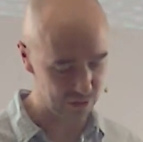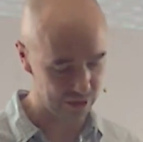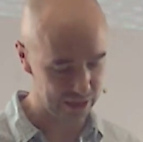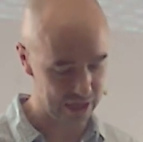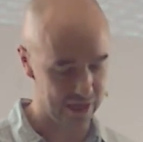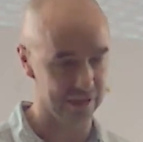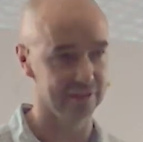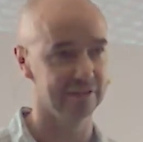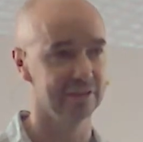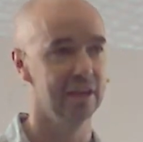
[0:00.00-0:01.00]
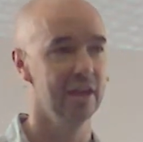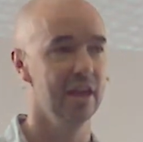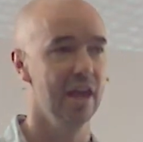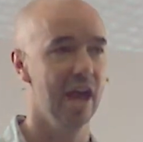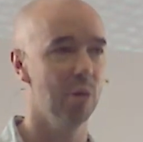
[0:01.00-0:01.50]
long years.
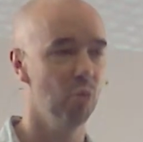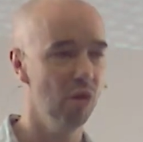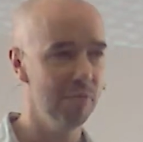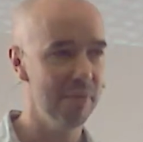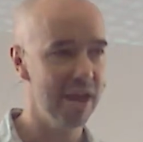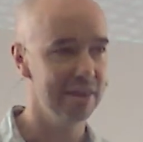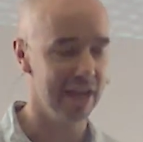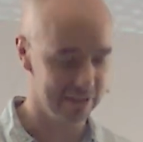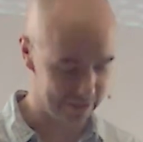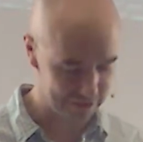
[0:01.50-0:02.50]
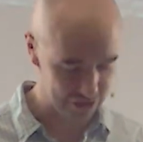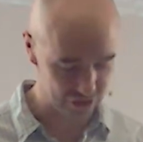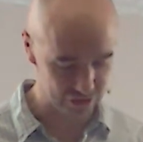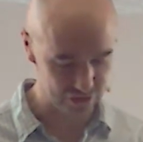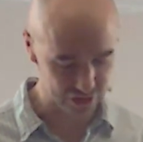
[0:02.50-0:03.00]
And what made that
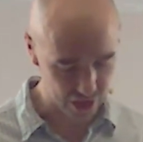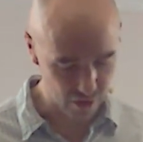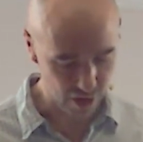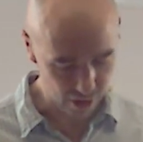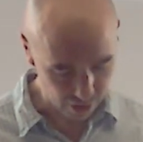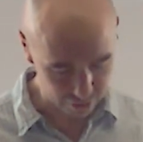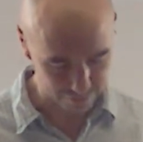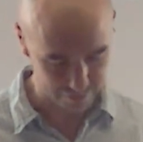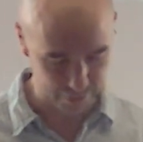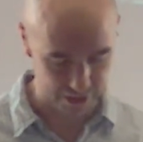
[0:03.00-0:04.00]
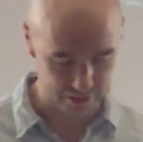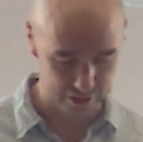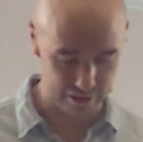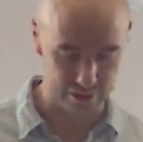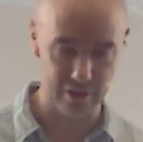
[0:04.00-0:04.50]
decision so hard for
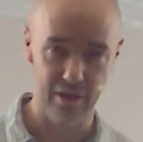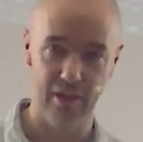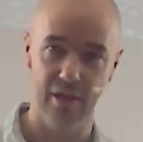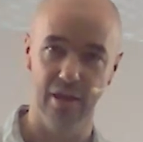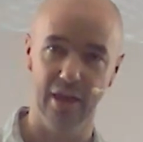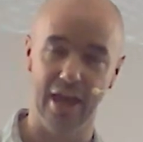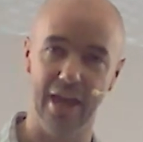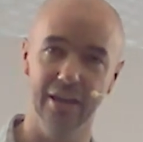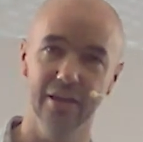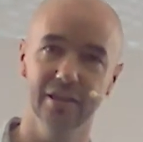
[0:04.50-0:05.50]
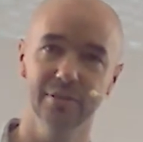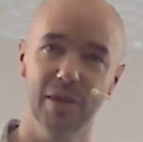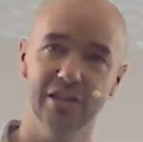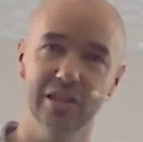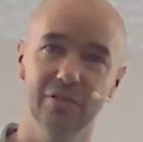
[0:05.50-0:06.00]
Bunyan, and
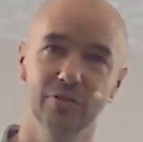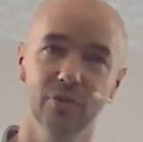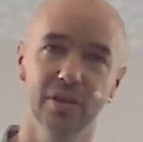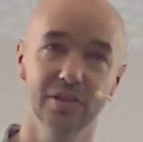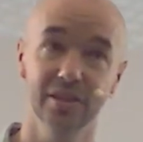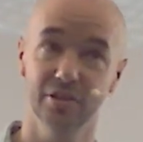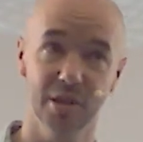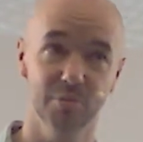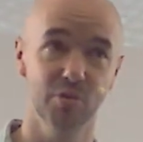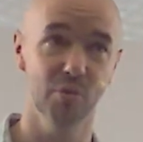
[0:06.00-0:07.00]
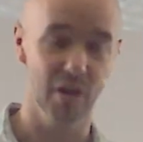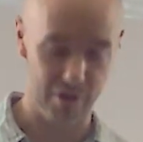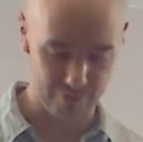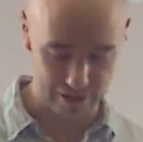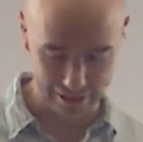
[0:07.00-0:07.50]
especially for his incredible
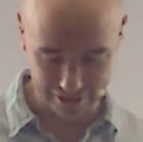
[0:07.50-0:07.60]
wife